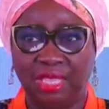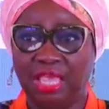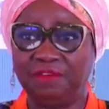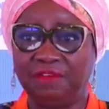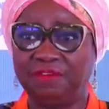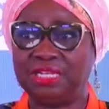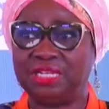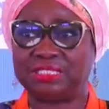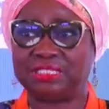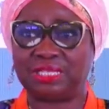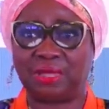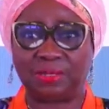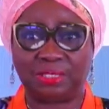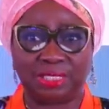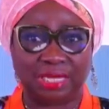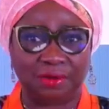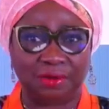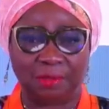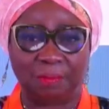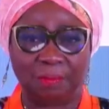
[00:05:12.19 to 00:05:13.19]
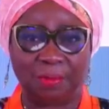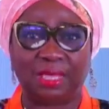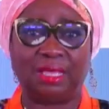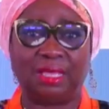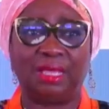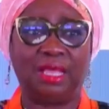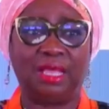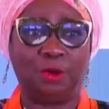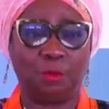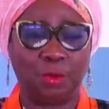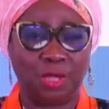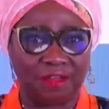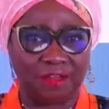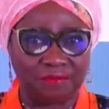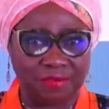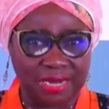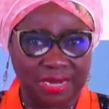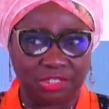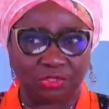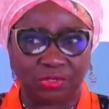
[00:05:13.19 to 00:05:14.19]
Even in Saudi Arabia, we have
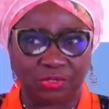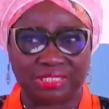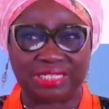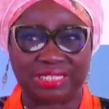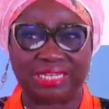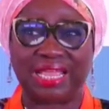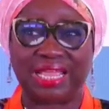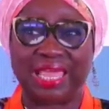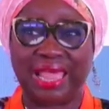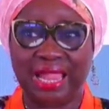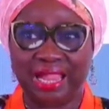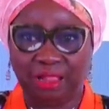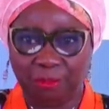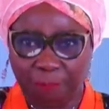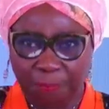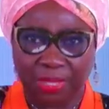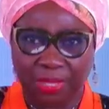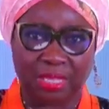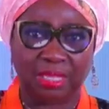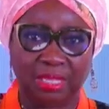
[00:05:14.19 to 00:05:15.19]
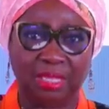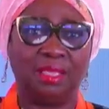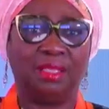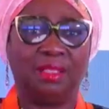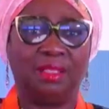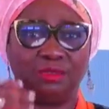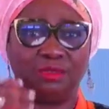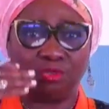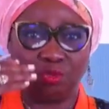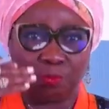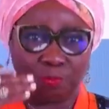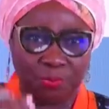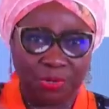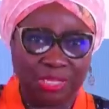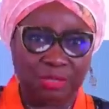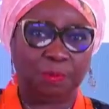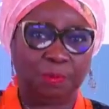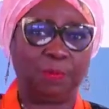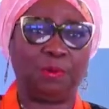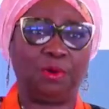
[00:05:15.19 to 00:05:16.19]
Nigerians that are helping to
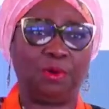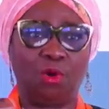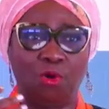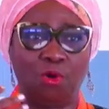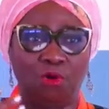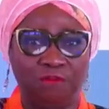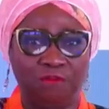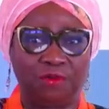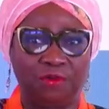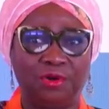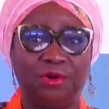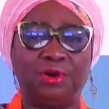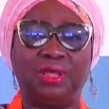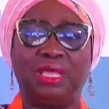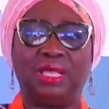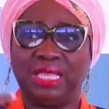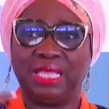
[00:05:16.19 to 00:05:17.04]
bring people over,